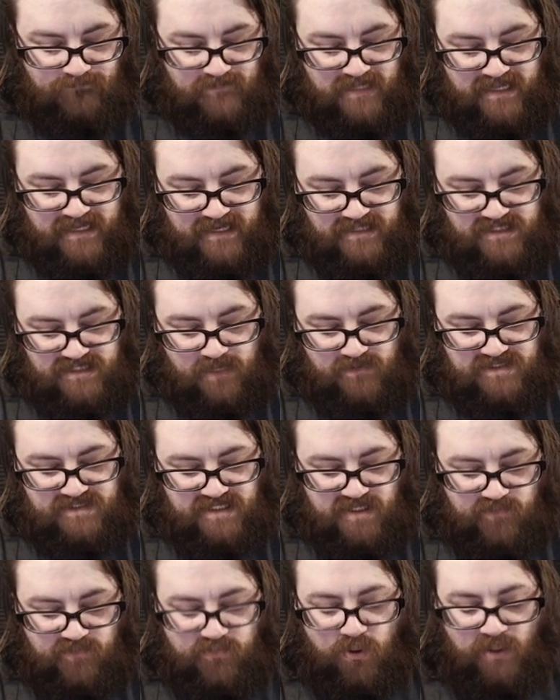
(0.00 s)
almost like you're
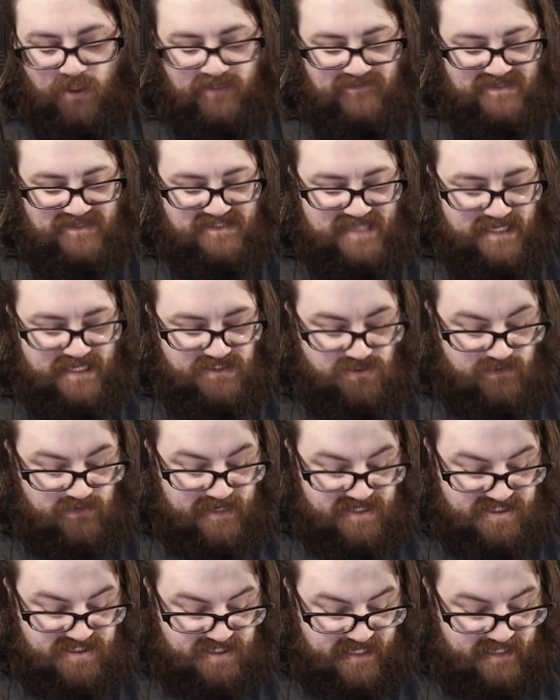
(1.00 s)
pulling the
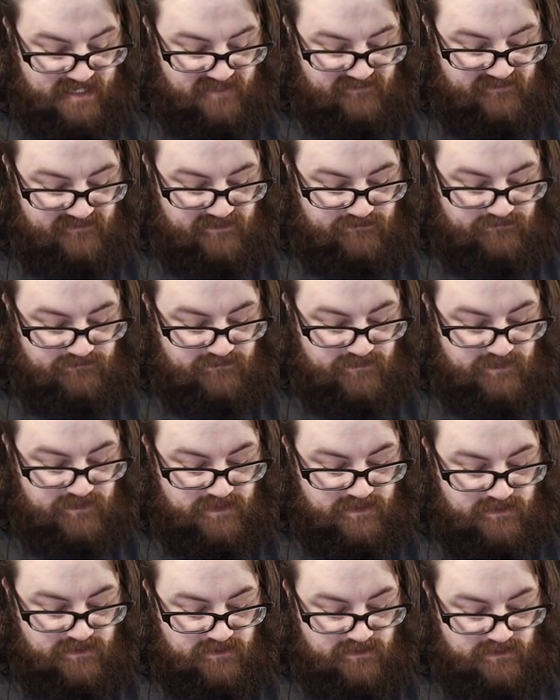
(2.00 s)
saturation
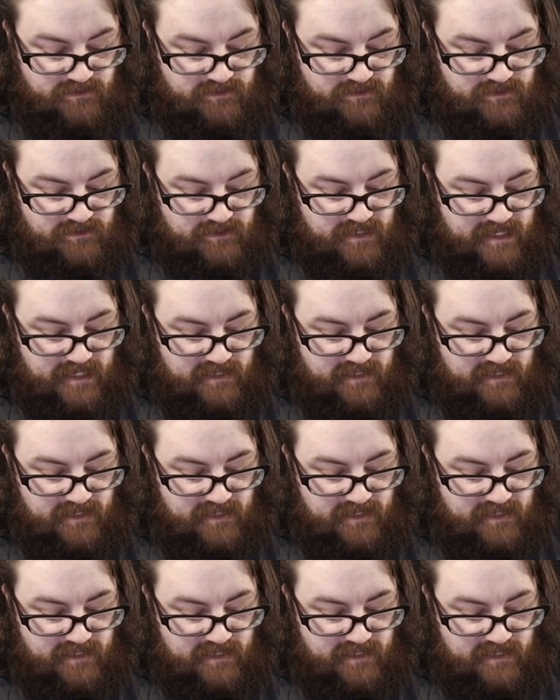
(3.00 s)
out